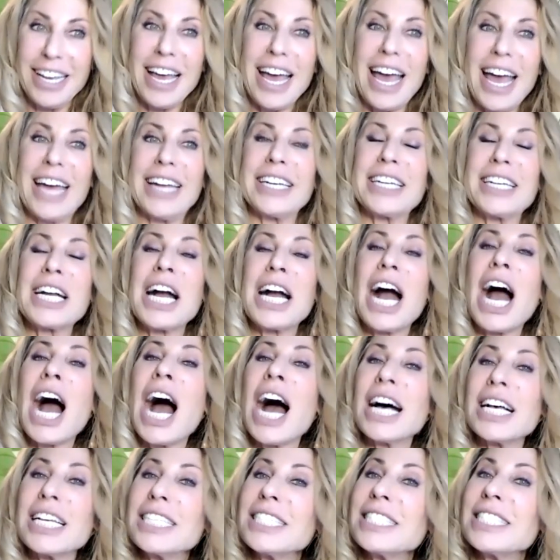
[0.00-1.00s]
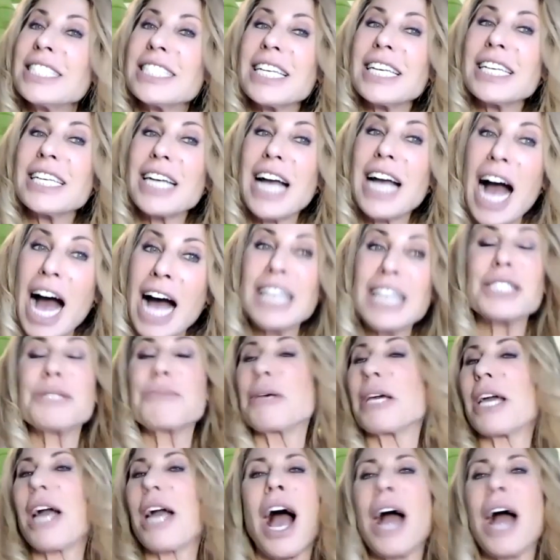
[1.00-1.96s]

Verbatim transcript: and cos- cosmic.